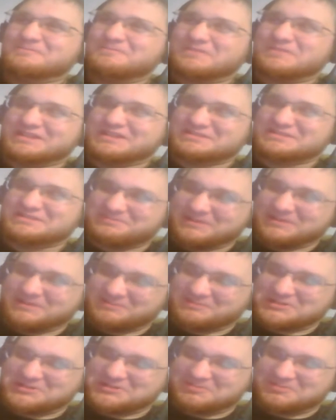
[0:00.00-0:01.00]
It's been
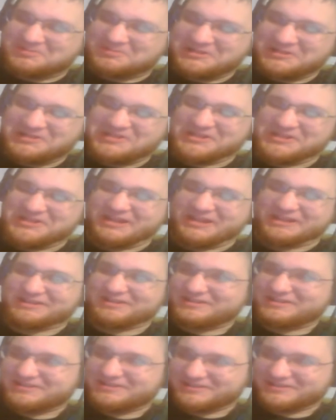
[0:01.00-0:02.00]
much
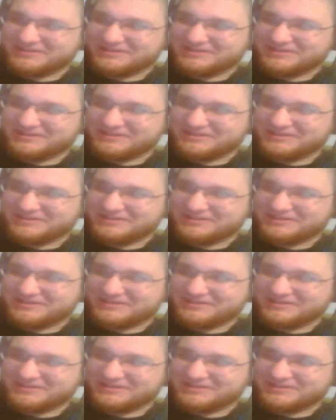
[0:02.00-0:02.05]
appreciated.